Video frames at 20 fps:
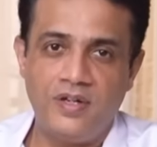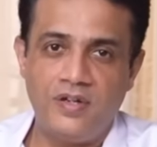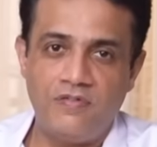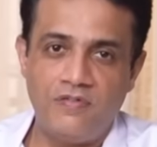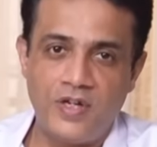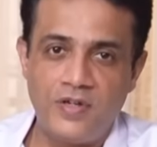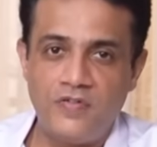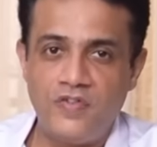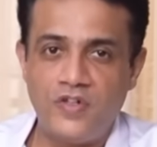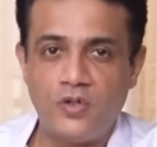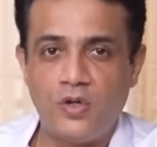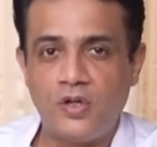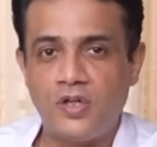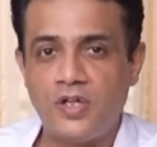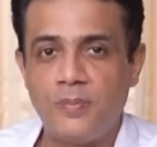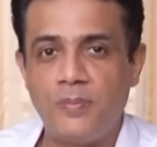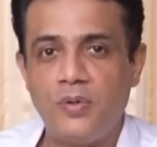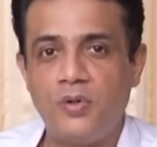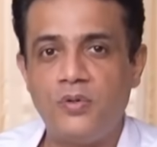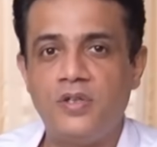When we talk
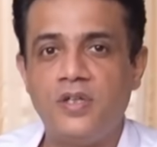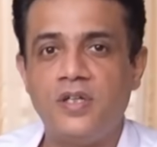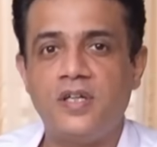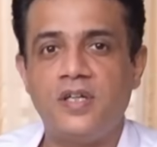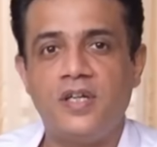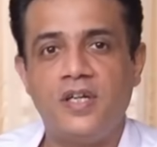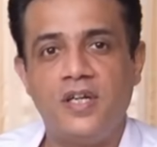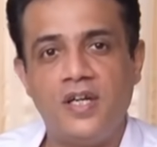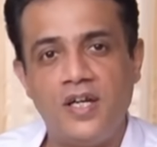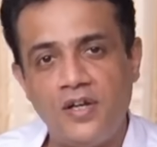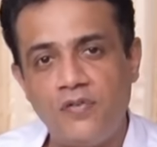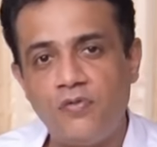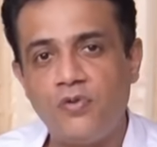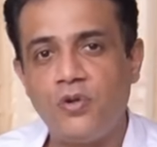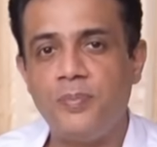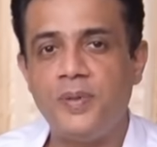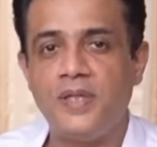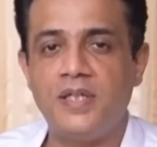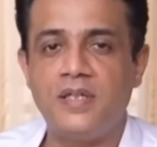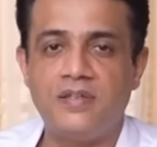about the care for
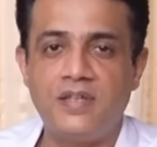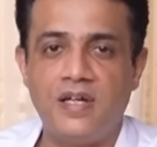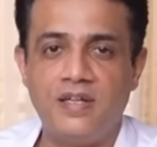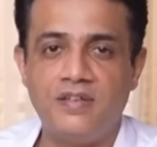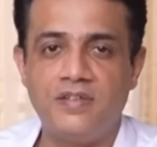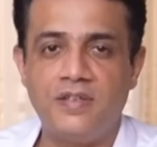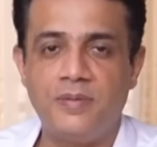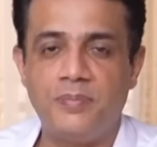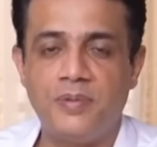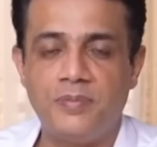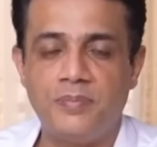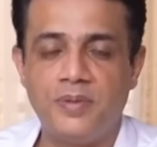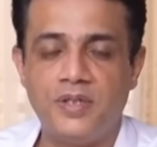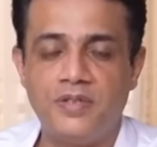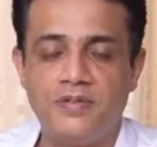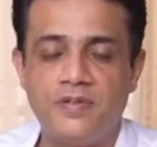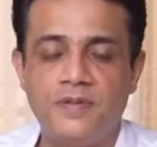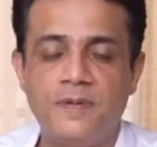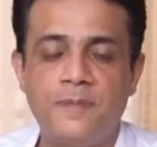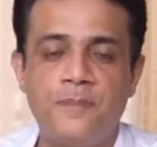beta thalassemia
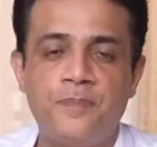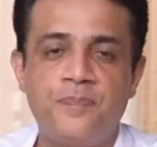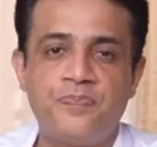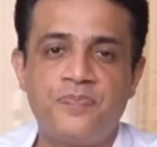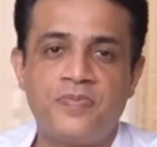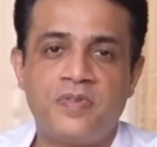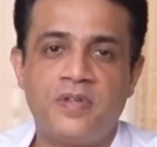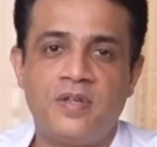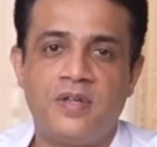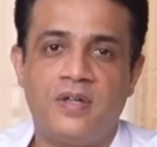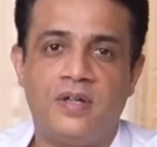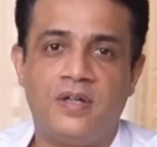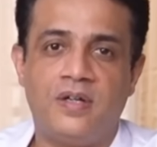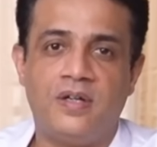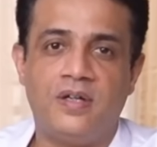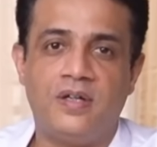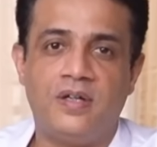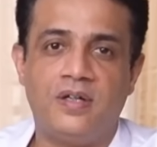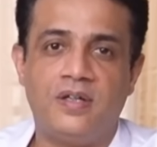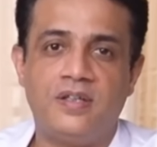
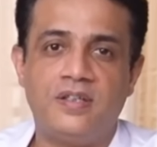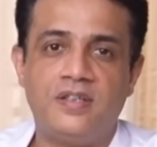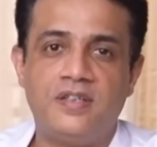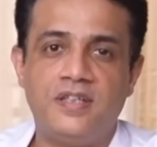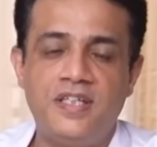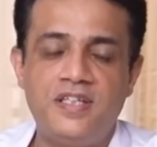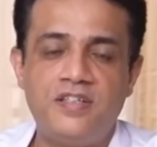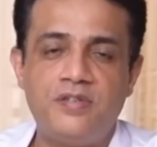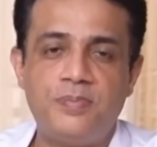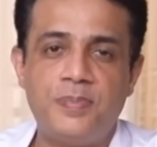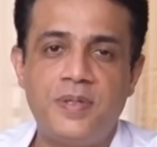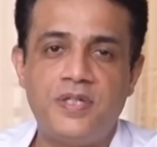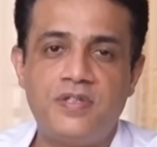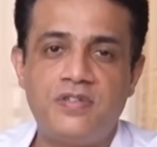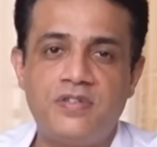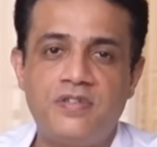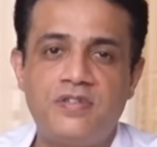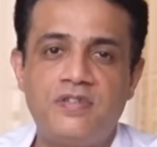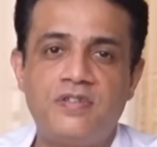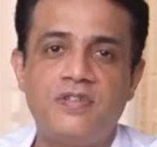major, these
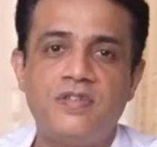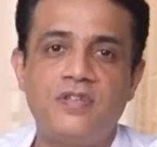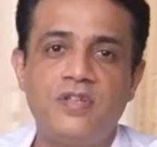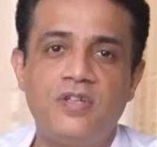patients